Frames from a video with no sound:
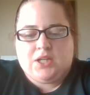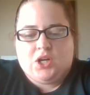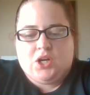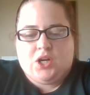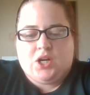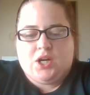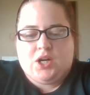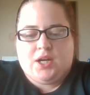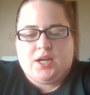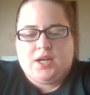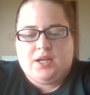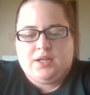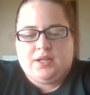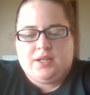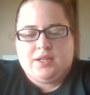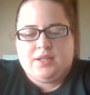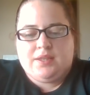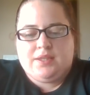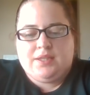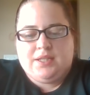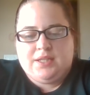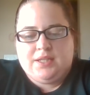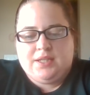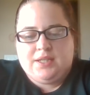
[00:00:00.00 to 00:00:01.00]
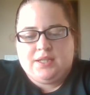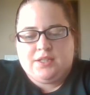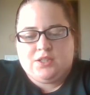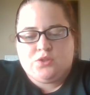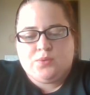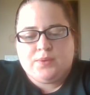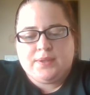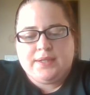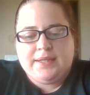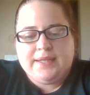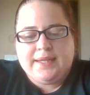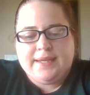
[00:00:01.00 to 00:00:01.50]
on the
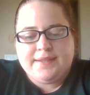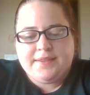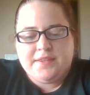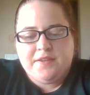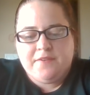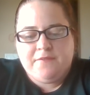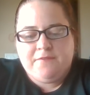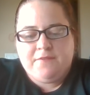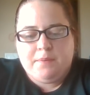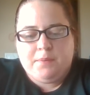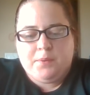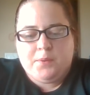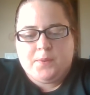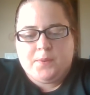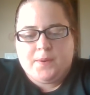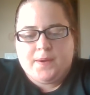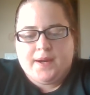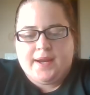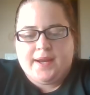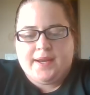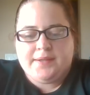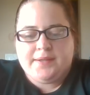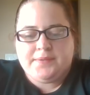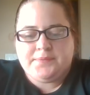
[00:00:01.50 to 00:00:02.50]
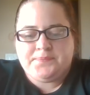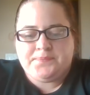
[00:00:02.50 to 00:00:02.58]
28th of February.